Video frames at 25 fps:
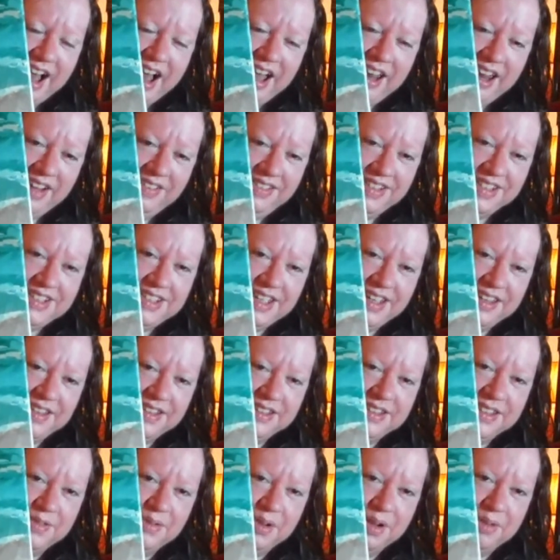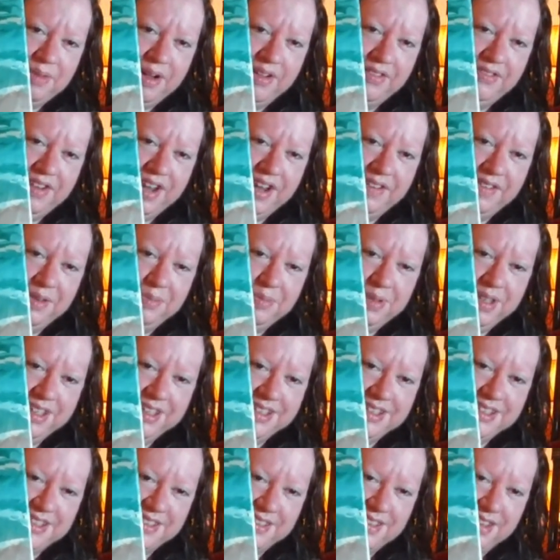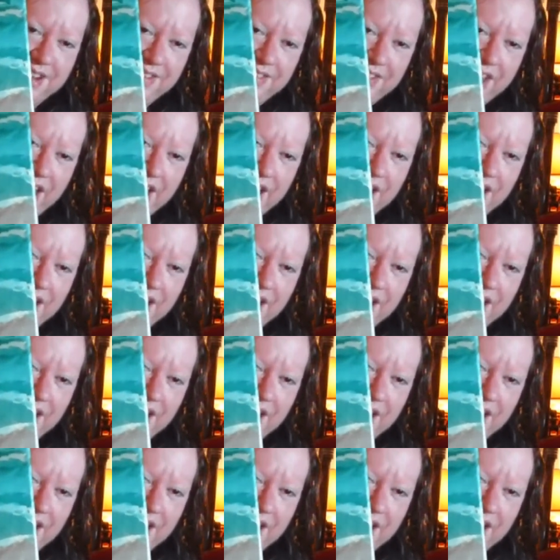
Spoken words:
I have to say this is one of my favorite pieces that I've